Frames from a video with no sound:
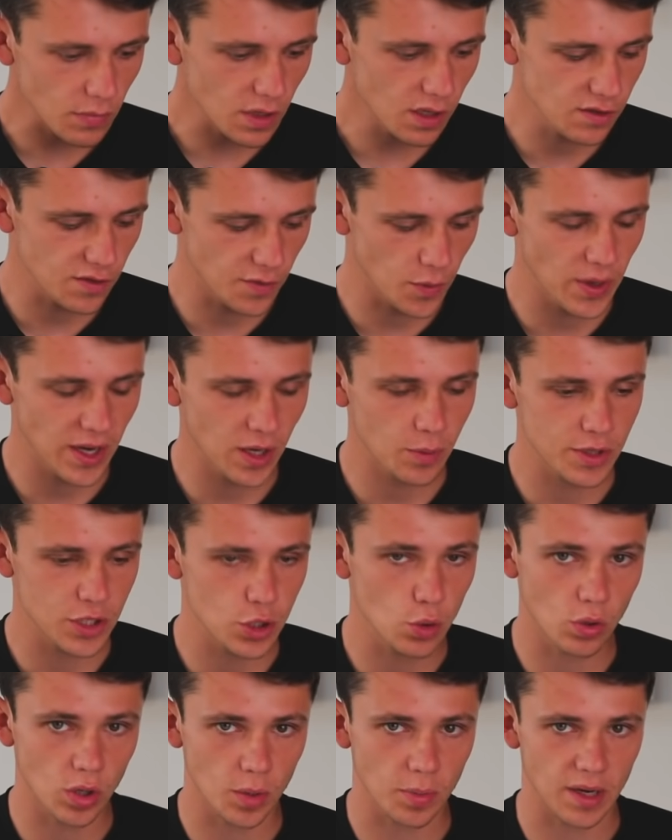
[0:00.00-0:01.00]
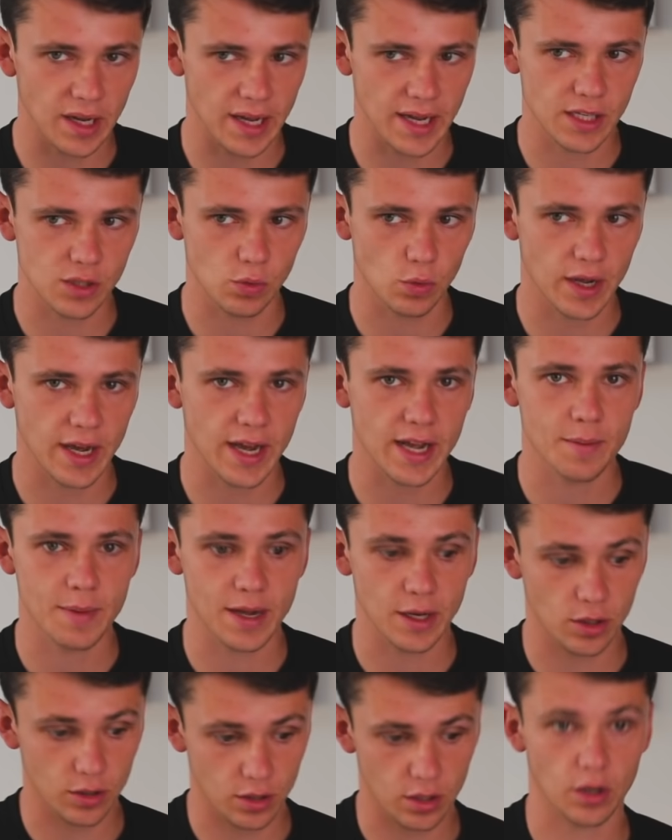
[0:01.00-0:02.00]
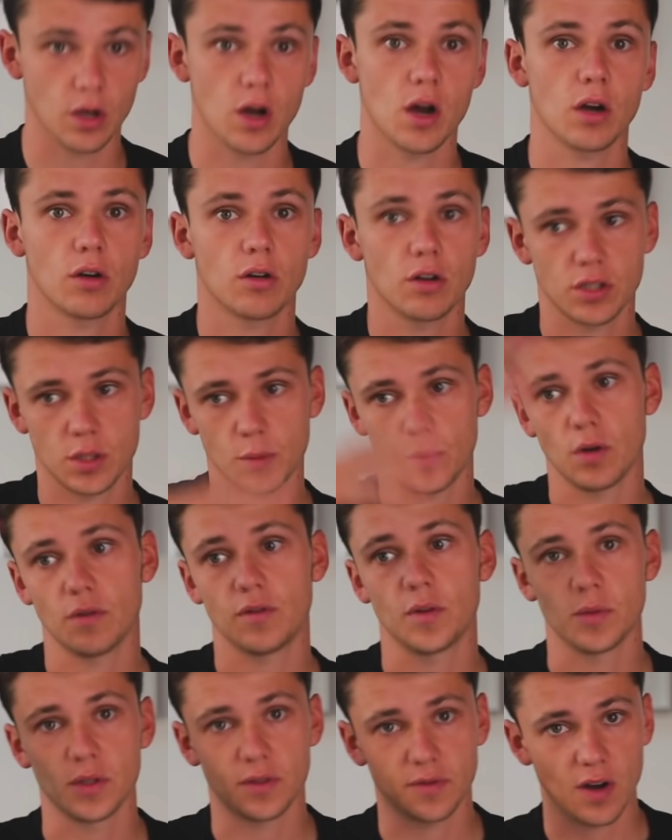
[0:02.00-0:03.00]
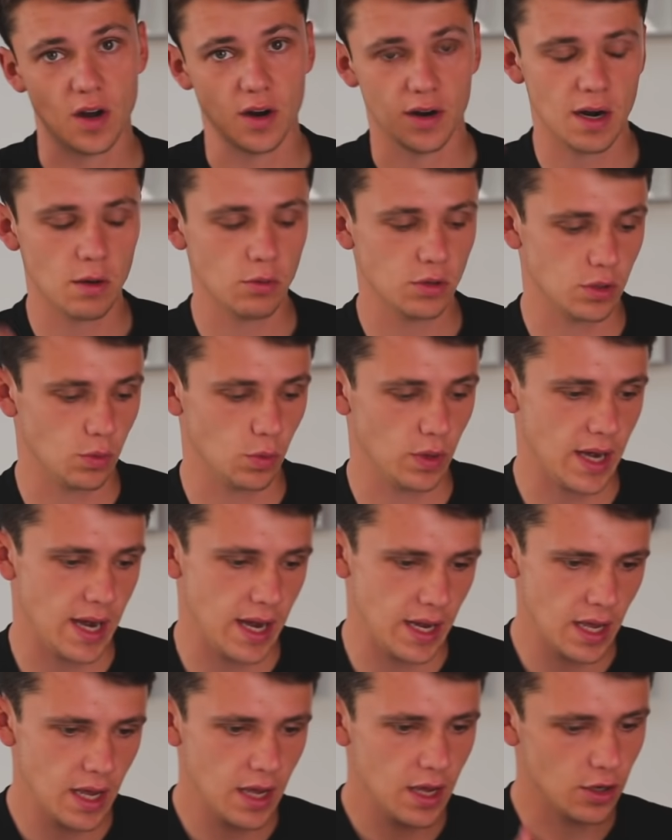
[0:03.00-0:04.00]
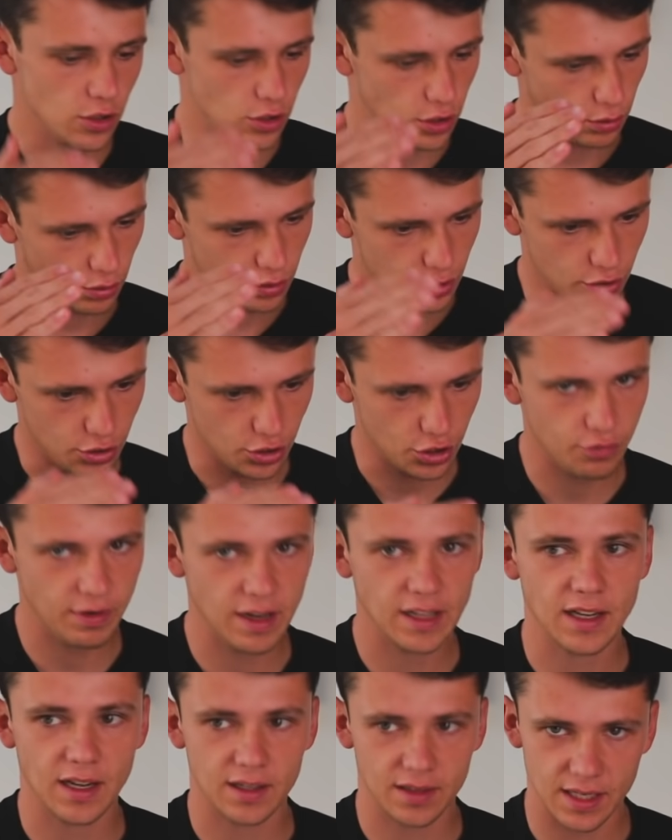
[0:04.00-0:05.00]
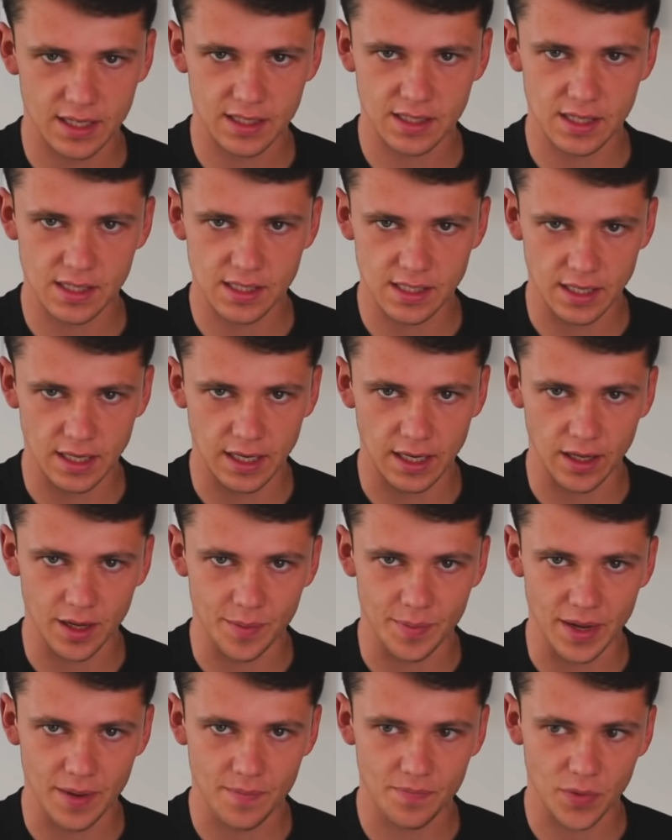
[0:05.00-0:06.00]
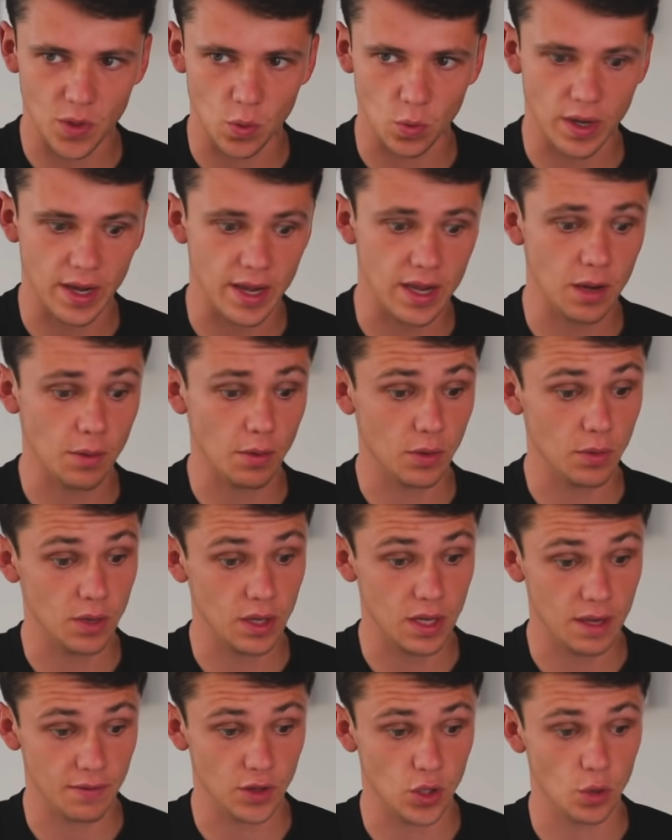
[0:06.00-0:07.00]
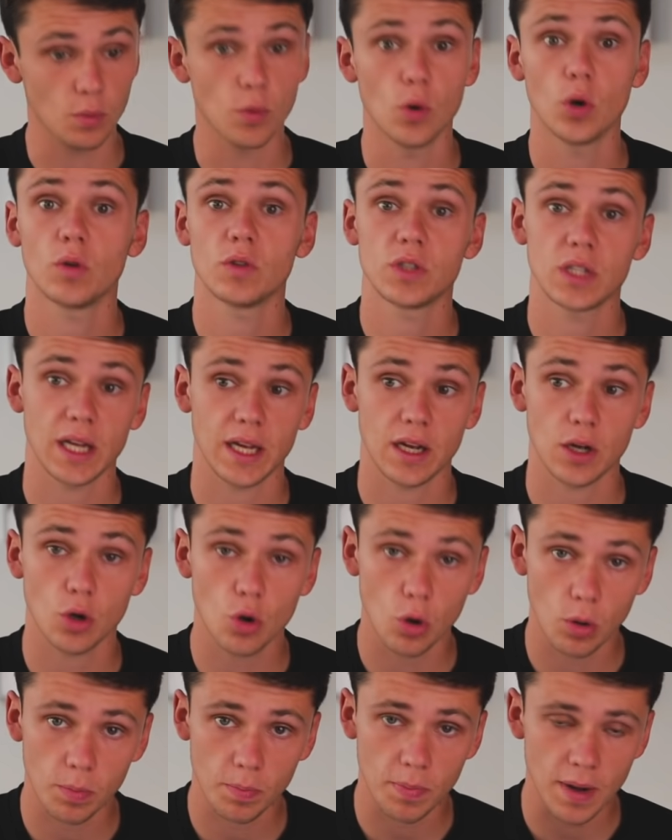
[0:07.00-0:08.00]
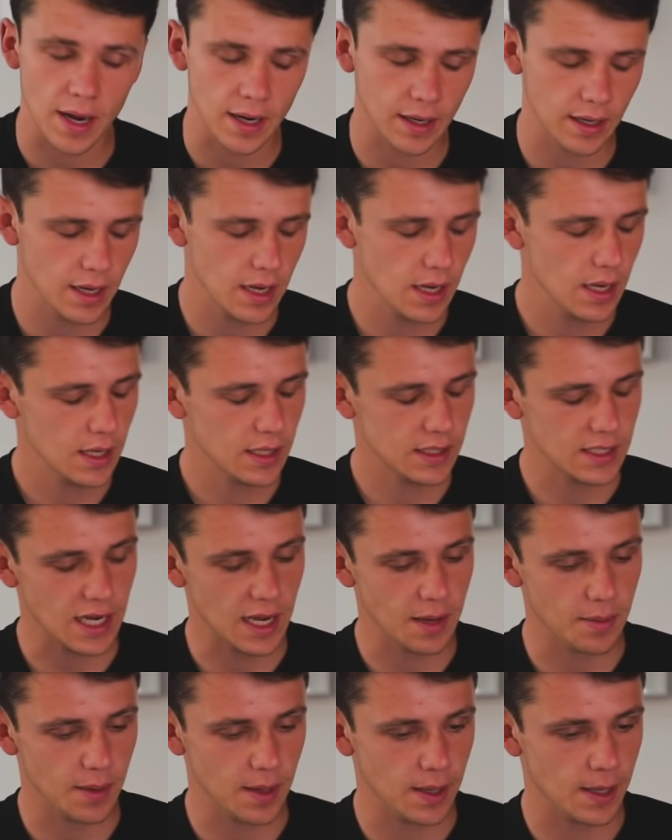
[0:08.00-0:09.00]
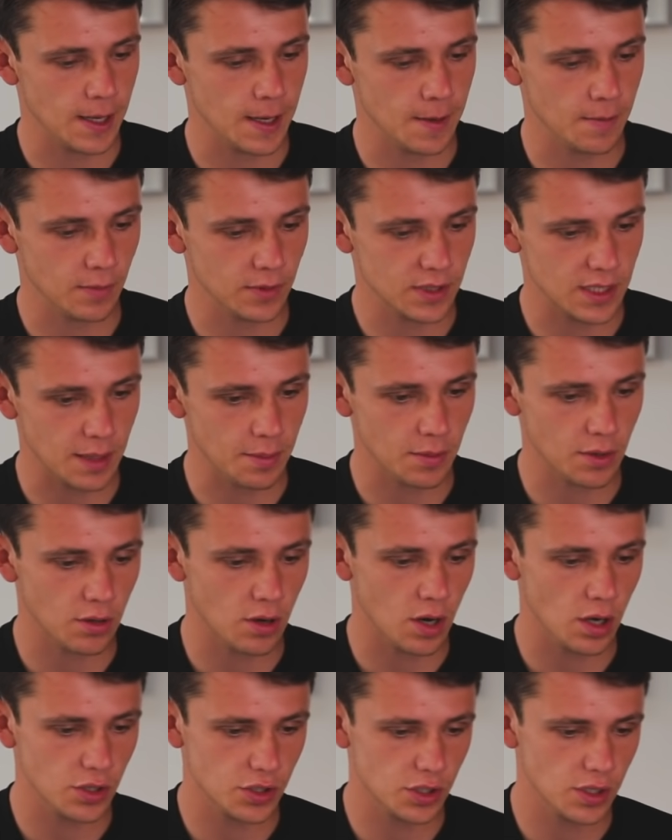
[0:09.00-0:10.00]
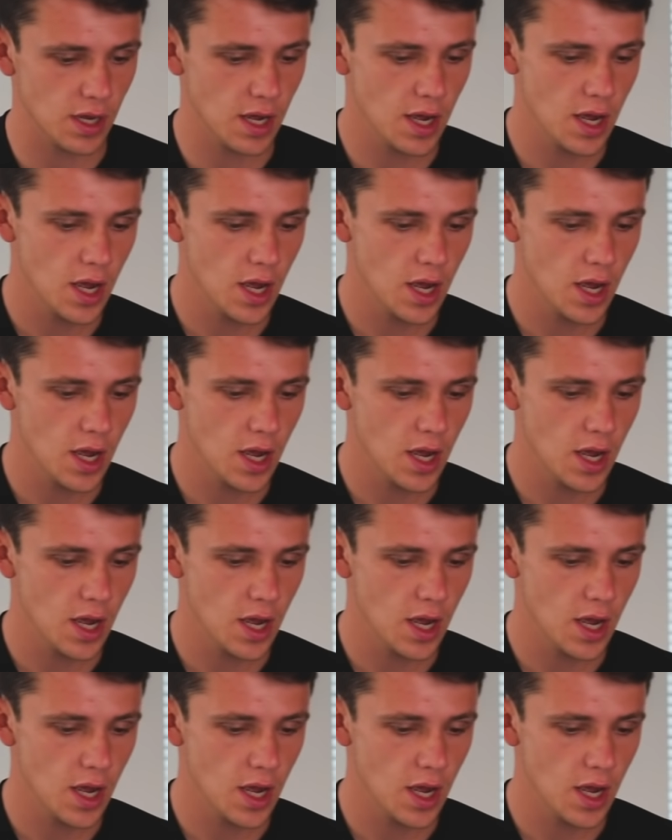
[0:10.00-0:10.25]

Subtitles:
So if you're working with younger players, okay, they can't cross the ball from as far out, okay? So you look to just shrink that distance in a little bit, okay? You can even do more. It was like a cut back type cross.